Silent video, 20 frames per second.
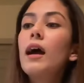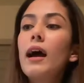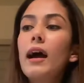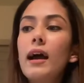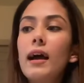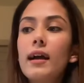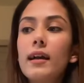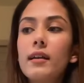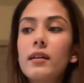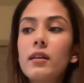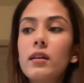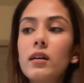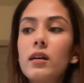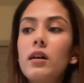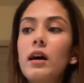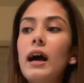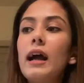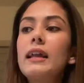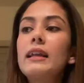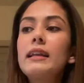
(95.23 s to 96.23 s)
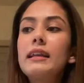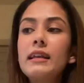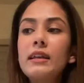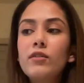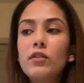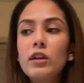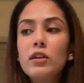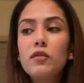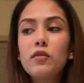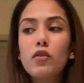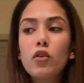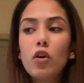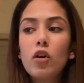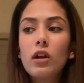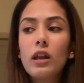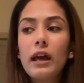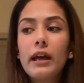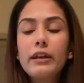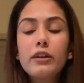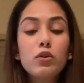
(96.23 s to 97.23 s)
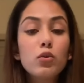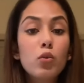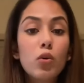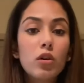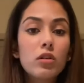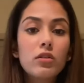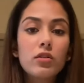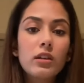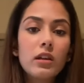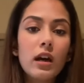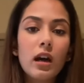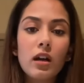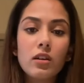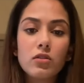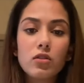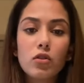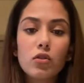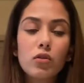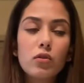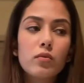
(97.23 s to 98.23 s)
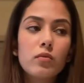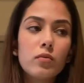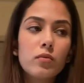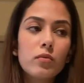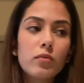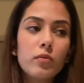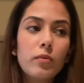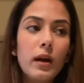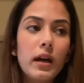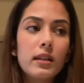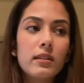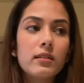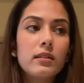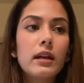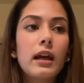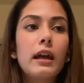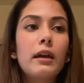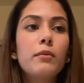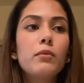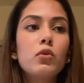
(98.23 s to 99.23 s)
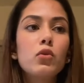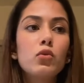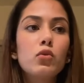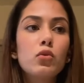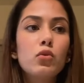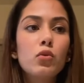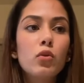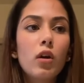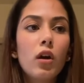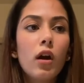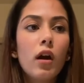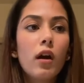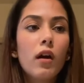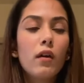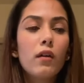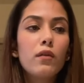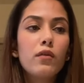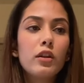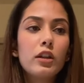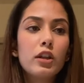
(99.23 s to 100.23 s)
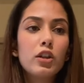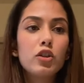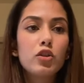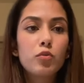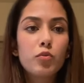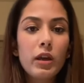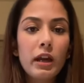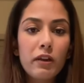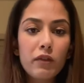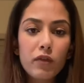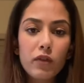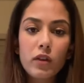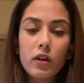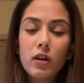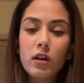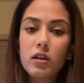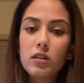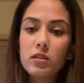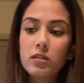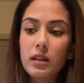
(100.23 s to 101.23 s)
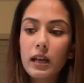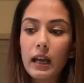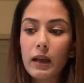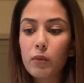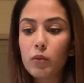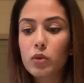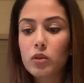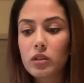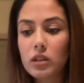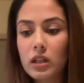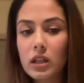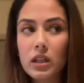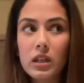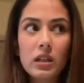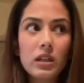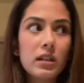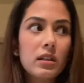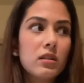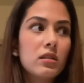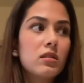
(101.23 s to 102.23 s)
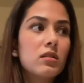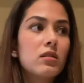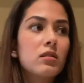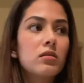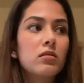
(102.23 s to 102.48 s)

And I leave it for like 2 or 3 hours. By the time you finish breakfast, time with the kids,